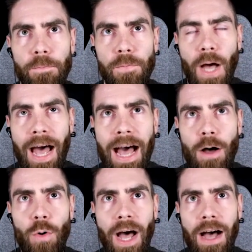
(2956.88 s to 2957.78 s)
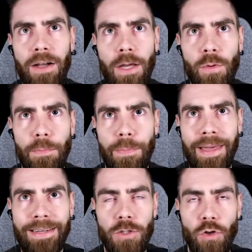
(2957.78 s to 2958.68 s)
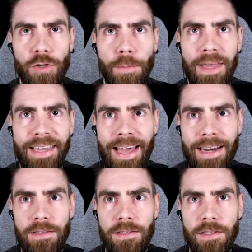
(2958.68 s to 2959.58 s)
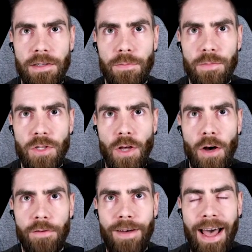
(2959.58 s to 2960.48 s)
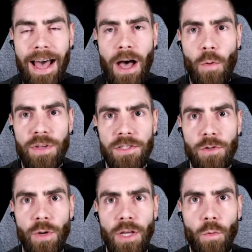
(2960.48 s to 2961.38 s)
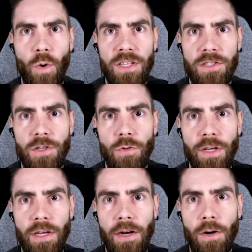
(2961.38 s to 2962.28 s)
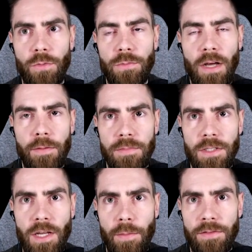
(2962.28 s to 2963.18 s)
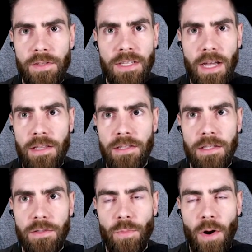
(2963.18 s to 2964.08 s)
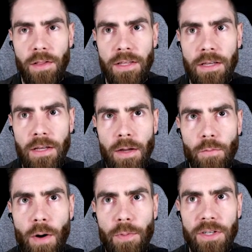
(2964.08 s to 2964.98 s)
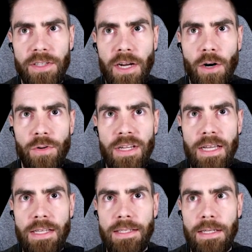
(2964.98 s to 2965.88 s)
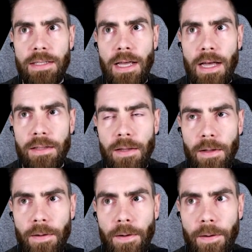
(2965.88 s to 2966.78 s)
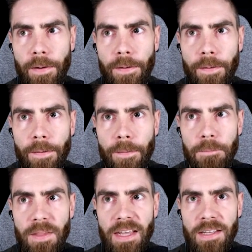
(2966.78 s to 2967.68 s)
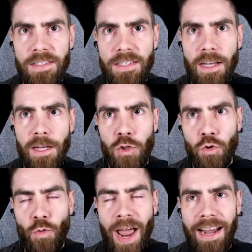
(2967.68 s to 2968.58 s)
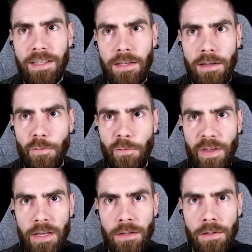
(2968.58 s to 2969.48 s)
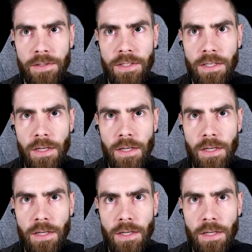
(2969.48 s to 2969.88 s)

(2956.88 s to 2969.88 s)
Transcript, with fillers: how how can we picture the mechanisms of how it's doing what it's doing? I know um, some of the science is probably proprietary. Is it that um, it's attracting fields?